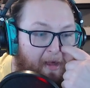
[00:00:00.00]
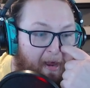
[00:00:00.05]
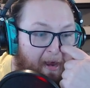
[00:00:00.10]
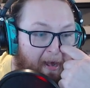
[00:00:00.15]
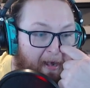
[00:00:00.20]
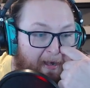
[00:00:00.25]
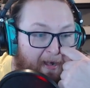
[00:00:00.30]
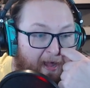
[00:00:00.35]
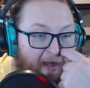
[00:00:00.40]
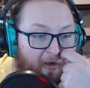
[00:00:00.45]

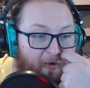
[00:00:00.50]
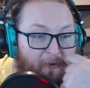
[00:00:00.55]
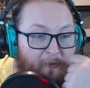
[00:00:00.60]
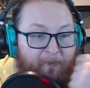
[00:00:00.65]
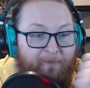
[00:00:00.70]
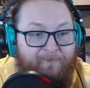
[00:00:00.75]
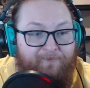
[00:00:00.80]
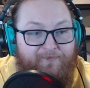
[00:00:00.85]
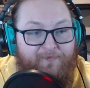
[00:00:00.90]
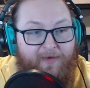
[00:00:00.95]
Now,
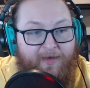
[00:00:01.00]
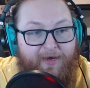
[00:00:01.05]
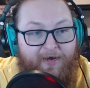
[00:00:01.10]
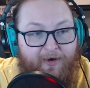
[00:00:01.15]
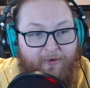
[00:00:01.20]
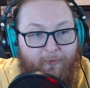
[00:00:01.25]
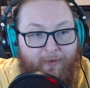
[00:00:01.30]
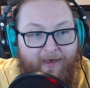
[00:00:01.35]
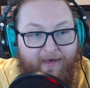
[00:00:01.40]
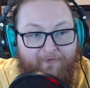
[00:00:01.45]

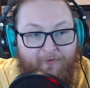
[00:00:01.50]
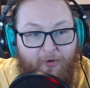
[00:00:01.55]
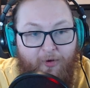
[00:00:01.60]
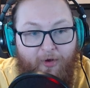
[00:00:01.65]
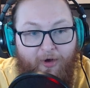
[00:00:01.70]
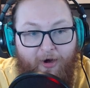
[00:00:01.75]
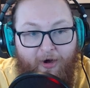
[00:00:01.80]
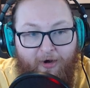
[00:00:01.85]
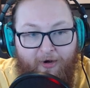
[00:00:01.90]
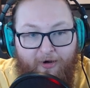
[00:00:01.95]
here we have
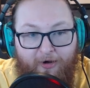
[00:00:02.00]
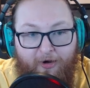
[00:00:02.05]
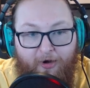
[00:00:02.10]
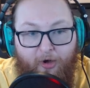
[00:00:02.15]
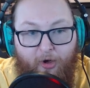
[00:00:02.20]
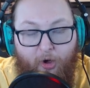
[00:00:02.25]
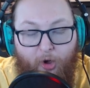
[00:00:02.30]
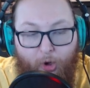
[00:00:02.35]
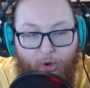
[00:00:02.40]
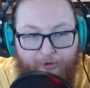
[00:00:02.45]
our
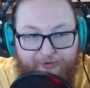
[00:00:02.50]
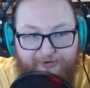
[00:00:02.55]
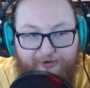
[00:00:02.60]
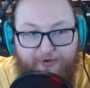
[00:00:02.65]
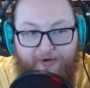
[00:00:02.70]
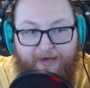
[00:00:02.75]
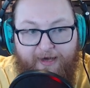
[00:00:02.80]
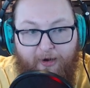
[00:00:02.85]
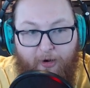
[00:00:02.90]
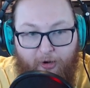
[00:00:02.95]

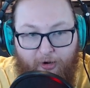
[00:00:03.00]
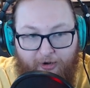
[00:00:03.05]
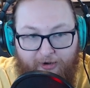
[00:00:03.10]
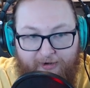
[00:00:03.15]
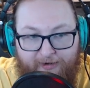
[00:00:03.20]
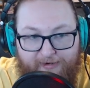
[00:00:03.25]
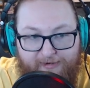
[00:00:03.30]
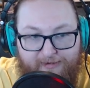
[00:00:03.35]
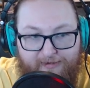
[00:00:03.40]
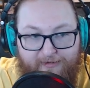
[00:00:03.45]
alternate
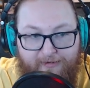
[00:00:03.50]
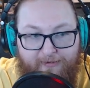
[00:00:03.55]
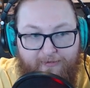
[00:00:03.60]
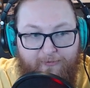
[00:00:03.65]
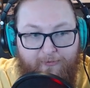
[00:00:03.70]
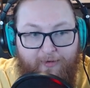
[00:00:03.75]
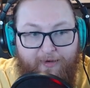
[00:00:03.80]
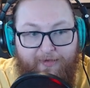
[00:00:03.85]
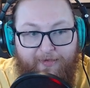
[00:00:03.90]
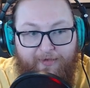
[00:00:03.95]
arts
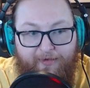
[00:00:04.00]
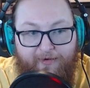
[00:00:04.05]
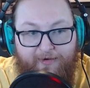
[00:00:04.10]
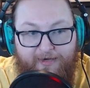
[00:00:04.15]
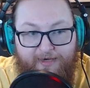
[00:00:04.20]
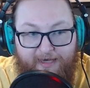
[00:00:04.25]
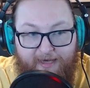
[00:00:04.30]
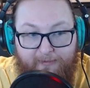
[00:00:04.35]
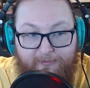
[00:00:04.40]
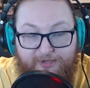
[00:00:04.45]
with
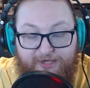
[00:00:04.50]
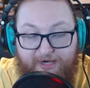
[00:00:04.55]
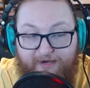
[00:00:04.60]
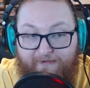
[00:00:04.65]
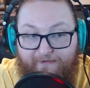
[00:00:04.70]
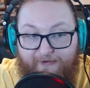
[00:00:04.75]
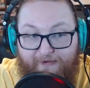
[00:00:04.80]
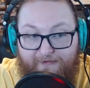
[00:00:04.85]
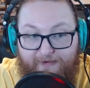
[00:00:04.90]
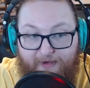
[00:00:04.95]
DMG at
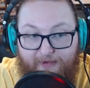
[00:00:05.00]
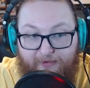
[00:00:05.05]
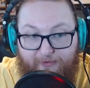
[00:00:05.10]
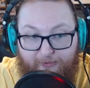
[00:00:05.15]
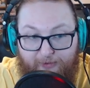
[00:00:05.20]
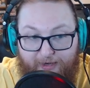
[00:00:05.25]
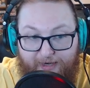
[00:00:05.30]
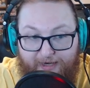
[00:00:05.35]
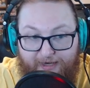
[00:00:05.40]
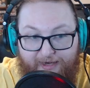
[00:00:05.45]

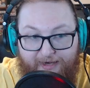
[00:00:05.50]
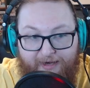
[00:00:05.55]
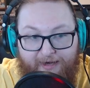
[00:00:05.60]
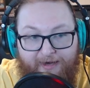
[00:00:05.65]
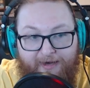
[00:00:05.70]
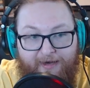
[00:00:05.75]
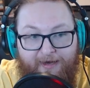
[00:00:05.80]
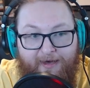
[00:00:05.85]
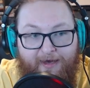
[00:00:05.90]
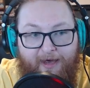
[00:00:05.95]
53.
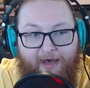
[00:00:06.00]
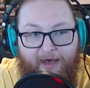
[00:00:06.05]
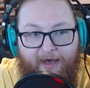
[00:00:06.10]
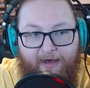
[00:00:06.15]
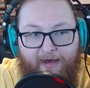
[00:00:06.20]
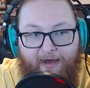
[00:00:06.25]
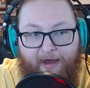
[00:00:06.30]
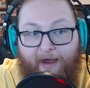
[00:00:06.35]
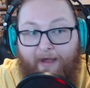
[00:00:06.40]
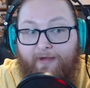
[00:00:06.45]

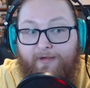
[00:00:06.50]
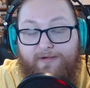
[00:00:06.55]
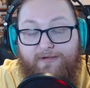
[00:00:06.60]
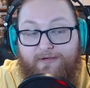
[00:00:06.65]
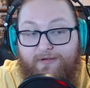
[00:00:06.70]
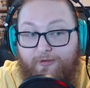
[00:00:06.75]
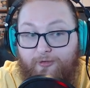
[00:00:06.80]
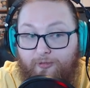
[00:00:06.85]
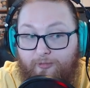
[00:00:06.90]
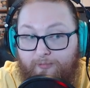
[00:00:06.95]
I
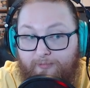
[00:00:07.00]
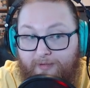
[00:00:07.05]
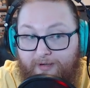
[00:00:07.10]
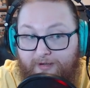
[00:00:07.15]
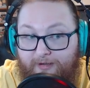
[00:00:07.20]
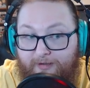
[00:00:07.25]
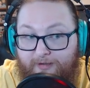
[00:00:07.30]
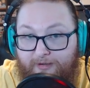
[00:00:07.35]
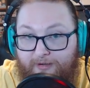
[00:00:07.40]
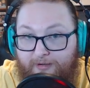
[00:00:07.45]
assume
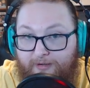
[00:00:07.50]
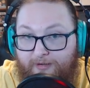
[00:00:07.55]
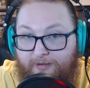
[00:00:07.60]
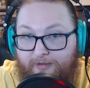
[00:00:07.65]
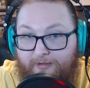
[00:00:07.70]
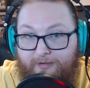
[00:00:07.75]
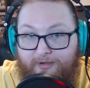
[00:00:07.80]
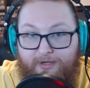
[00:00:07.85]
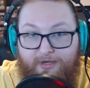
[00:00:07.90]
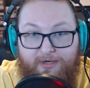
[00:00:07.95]

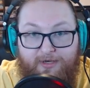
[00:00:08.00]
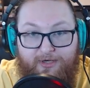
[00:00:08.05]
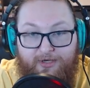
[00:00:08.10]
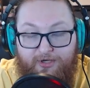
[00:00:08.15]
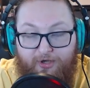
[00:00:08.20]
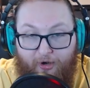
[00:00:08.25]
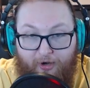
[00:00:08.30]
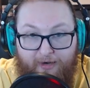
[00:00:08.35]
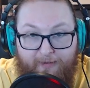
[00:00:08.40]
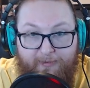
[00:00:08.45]

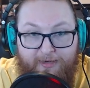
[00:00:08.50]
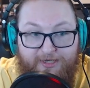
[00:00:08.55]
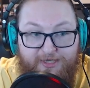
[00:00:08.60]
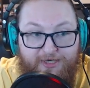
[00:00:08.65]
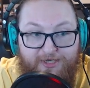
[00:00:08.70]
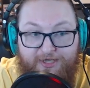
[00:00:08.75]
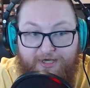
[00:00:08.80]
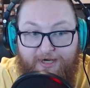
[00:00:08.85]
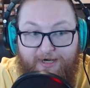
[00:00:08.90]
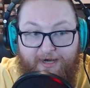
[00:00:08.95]
Dark
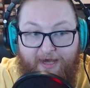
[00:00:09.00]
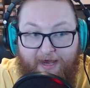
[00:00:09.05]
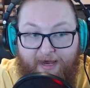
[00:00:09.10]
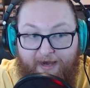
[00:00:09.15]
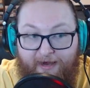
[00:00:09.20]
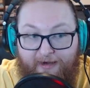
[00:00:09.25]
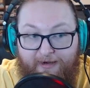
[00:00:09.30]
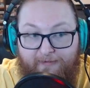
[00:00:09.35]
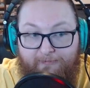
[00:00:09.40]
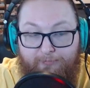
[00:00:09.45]
Magician
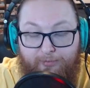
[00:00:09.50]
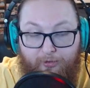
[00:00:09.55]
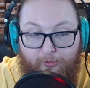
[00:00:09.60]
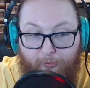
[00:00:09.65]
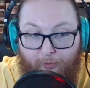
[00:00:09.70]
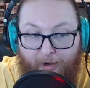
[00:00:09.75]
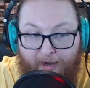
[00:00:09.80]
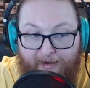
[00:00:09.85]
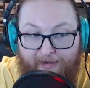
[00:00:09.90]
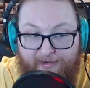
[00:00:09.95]
and
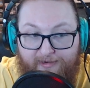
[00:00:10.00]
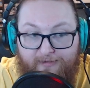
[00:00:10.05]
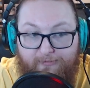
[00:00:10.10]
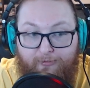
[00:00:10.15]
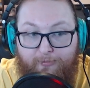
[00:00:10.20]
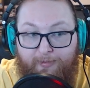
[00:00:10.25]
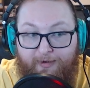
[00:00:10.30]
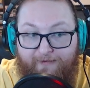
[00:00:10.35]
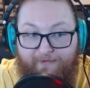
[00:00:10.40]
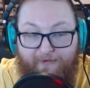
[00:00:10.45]
Blue Eyes will
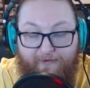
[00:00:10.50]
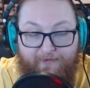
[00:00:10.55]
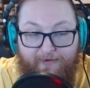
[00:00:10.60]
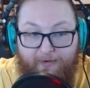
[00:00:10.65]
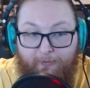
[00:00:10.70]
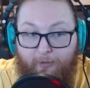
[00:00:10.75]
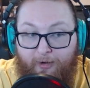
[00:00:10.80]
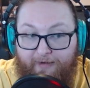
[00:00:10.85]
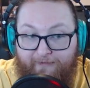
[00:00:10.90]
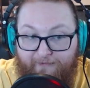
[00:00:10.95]
be
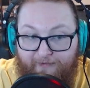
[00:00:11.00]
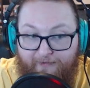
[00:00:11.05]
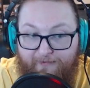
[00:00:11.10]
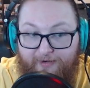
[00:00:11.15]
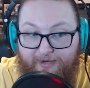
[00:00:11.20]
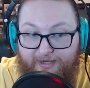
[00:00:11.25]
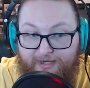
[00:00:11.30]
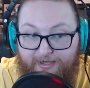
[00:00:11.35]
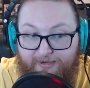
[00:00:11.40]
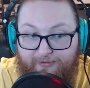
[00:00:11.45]
51 and
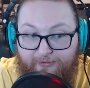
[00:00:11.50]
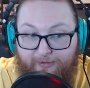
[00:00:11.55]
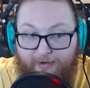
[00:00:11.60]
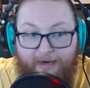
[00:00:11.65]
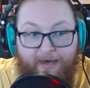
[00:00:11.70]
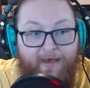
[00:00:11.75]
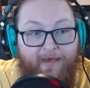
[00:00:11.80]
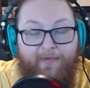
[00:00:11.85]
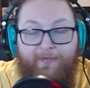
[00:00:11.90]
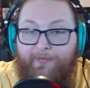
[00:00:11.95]
52.
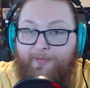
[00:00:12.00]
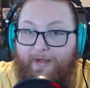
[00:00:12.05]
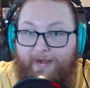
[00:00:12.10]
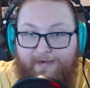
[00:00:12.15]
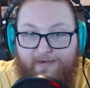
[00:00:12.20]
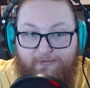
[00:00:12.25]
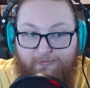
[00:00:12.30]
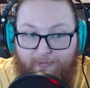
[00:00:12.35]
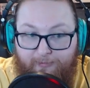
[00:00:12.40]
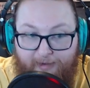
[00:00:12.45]

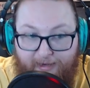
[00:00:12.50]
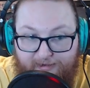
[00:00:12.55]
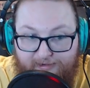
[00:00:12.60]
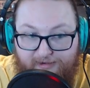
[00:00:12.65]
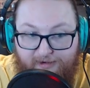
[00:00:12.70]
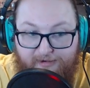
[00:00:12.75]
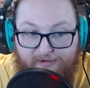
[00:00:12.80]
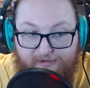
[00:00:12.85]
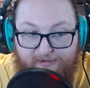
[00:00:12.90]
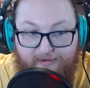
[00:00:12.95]
That's what makes
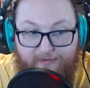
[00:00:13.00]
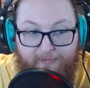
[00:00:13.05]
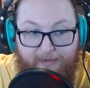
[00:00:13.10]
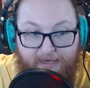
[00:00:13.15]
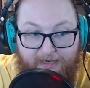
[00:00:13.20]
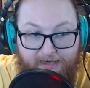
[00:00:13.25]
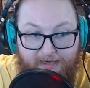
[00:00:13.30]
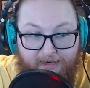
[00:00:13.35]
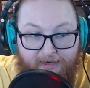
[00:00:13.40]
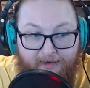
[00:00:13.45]
sense to me.